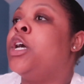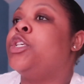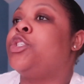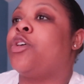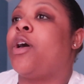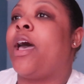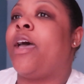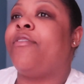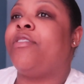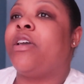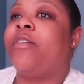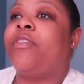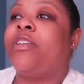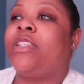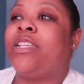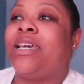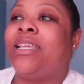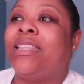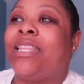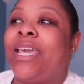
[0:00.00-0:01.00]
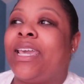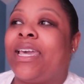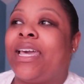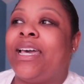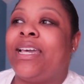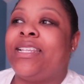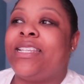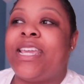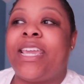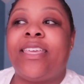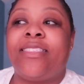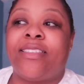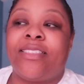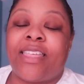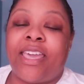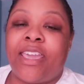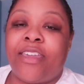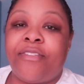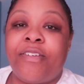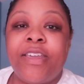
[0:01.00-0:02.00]
So I've never done like a day in the
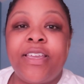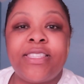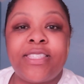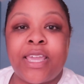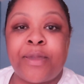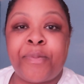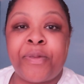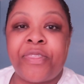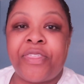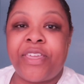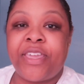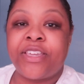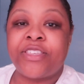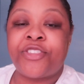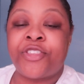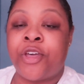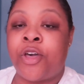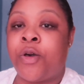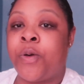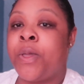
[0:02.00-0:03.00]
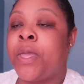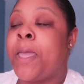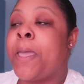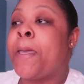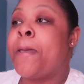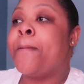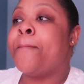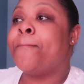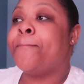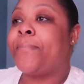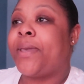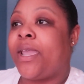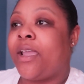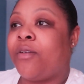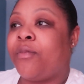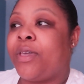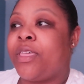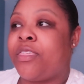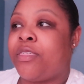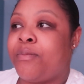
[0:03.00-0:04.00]
life type of thing. So
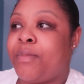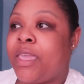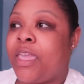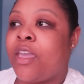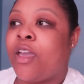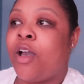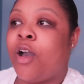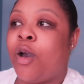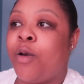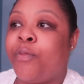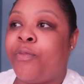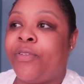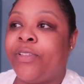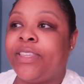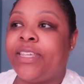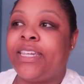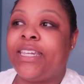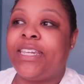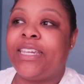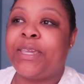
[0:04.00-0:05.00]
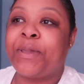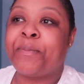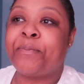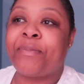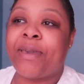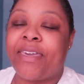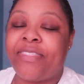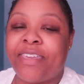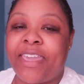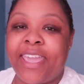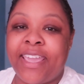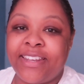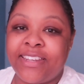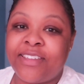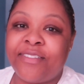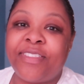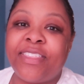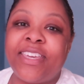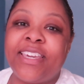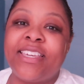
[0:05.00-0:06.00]
bear with me. Hopefully by the
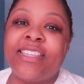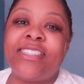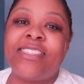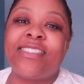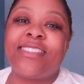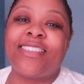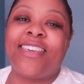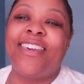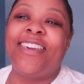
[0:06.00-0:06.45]
end of this,